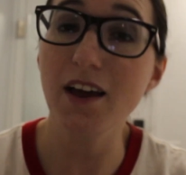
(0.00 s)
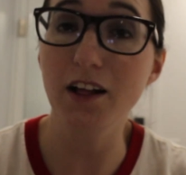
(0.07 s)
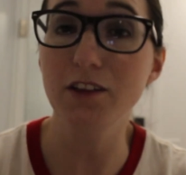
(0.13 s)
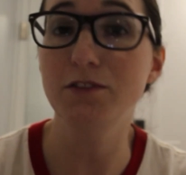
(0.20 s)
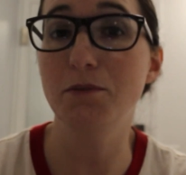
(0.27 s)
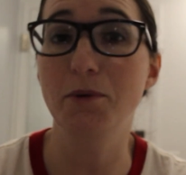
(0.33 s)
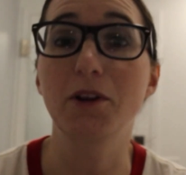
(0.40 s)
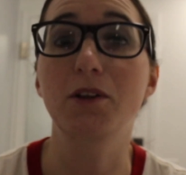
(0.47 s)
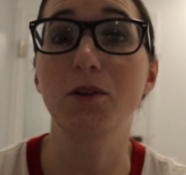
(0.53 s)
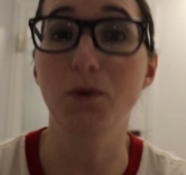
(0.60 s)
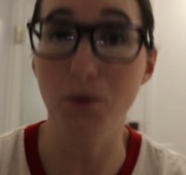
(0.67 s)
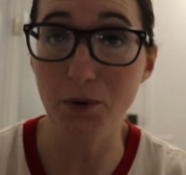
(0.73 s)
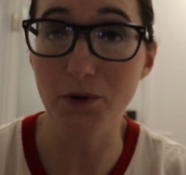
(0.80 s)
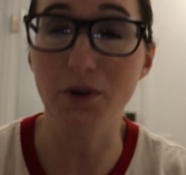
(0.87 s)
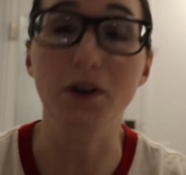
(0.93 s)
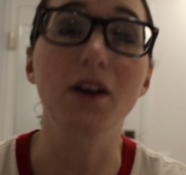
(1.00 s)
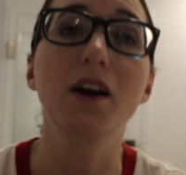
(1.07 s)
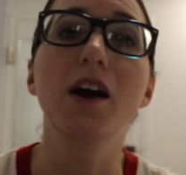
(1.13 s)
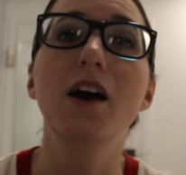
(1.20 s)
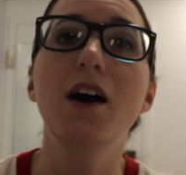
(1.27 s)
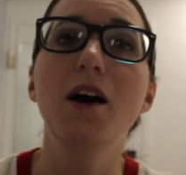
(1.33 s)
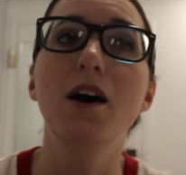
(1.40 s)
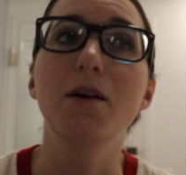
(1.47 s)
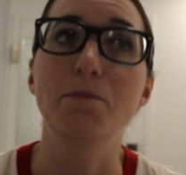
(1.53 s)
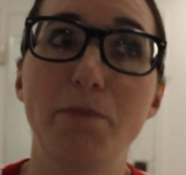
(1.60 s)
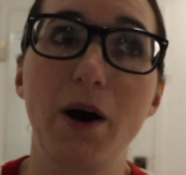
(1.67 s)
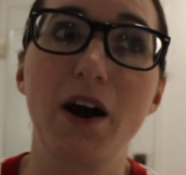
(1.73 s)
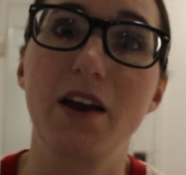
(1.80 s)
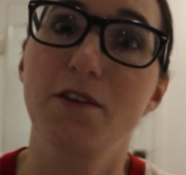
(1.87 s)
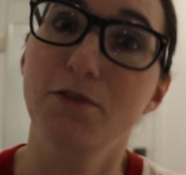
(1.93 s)
alphabetical order
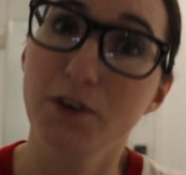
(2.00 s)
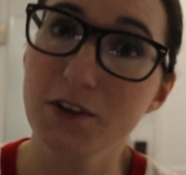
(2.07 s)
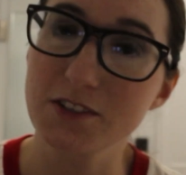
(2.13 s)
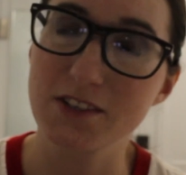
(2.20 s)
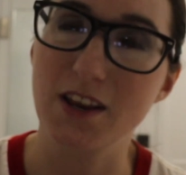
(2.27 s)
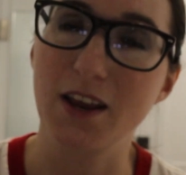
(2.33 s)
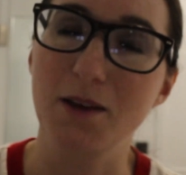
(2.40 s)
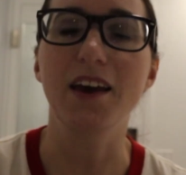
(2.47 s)
by first name.